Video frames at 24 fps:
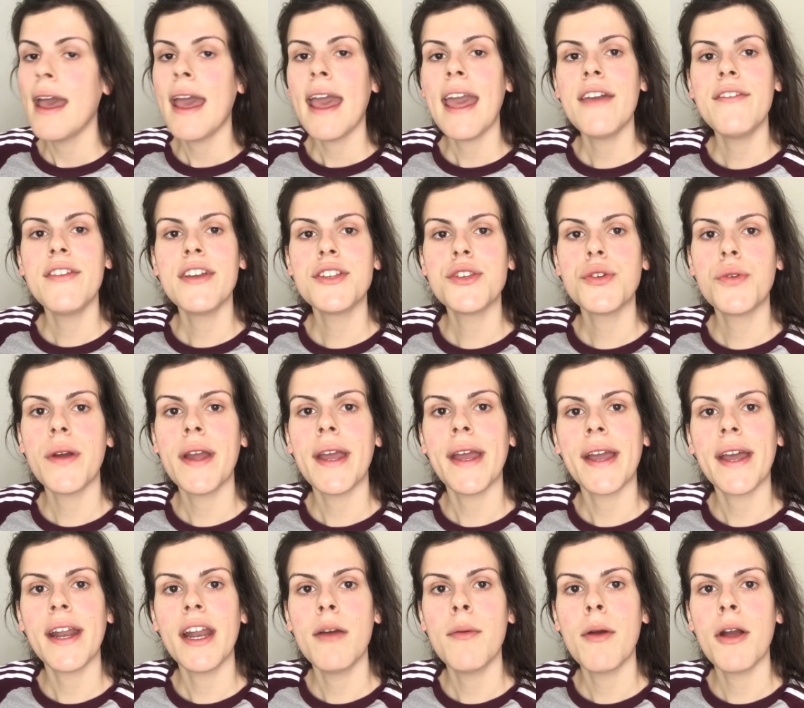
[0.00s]
Hey Victoria,
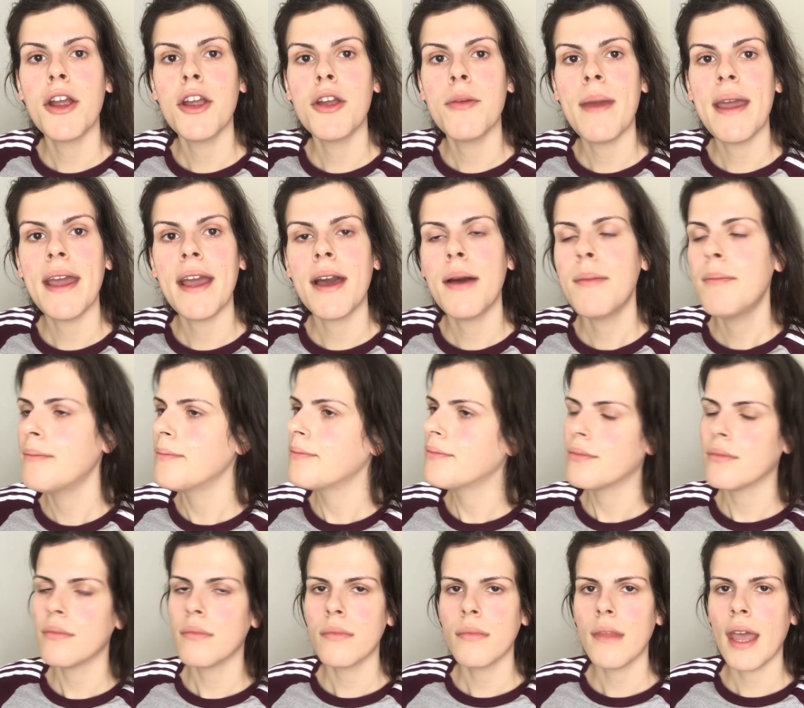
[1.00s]
can I borrow your makeup?
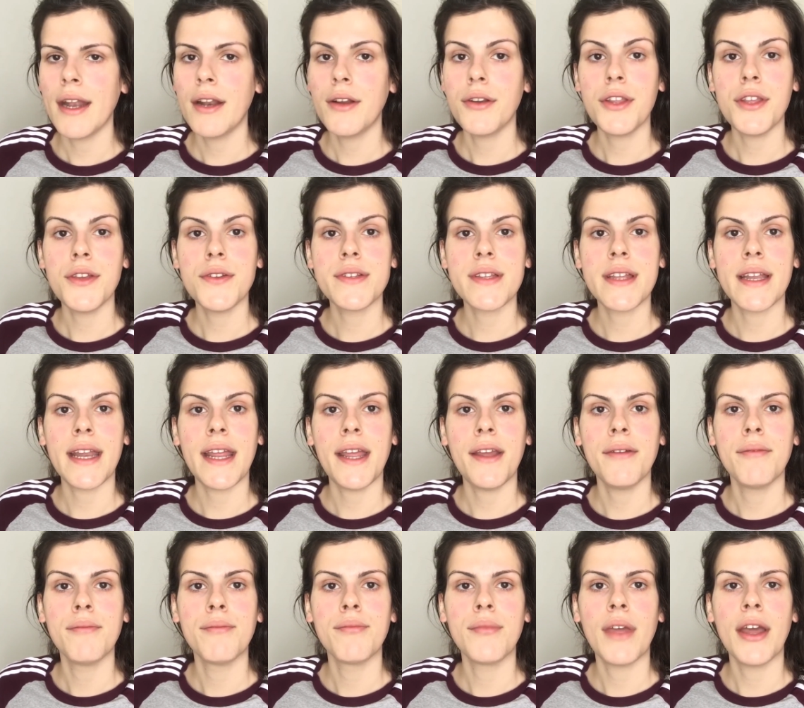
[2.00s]
I don't use any.
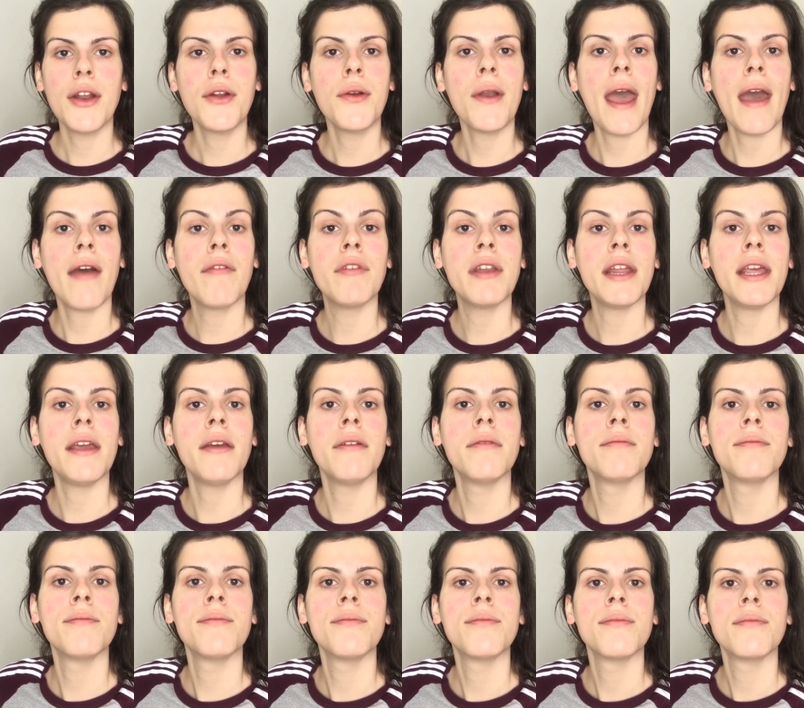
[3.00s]
I don't have any.
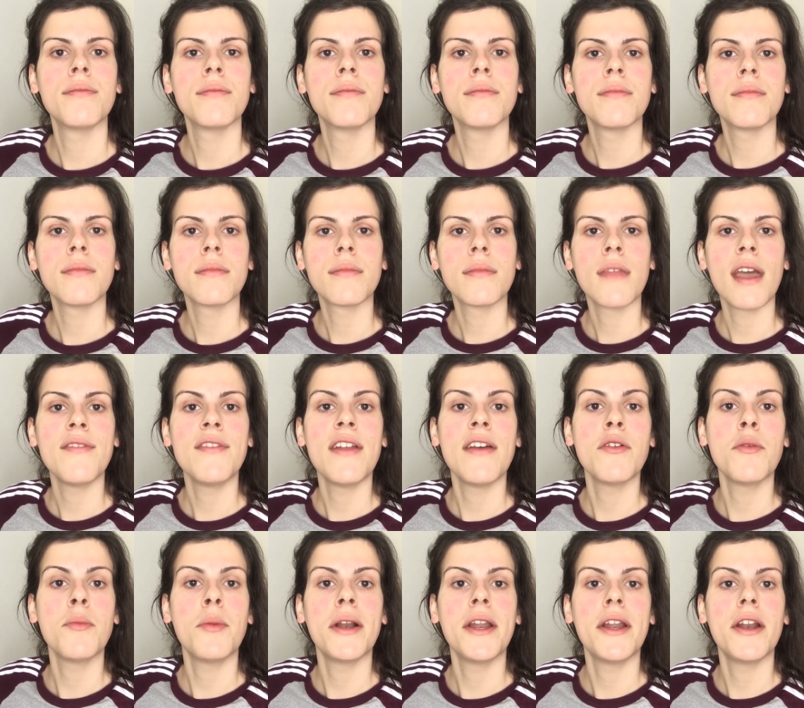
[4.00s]
I've
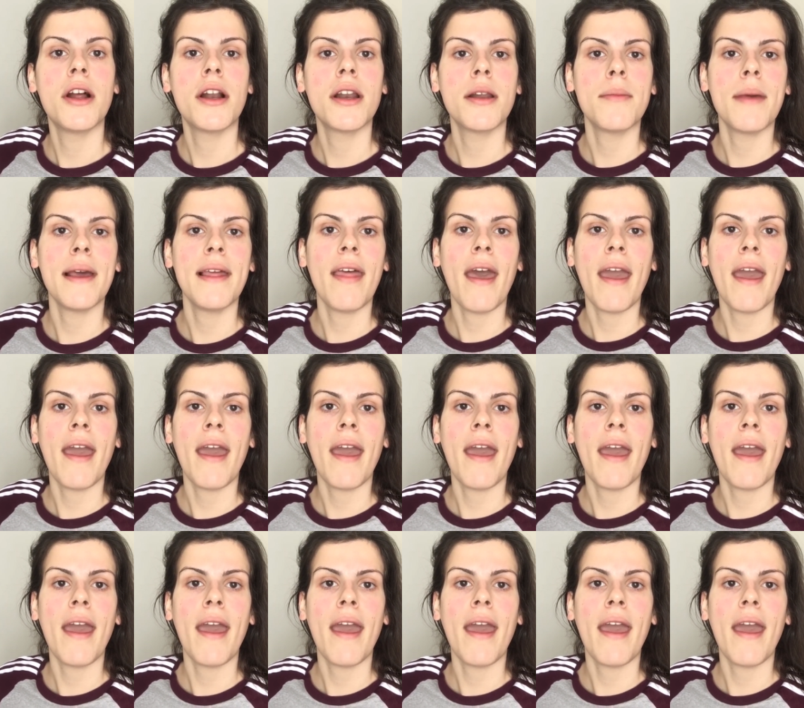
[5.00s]
never put it on in my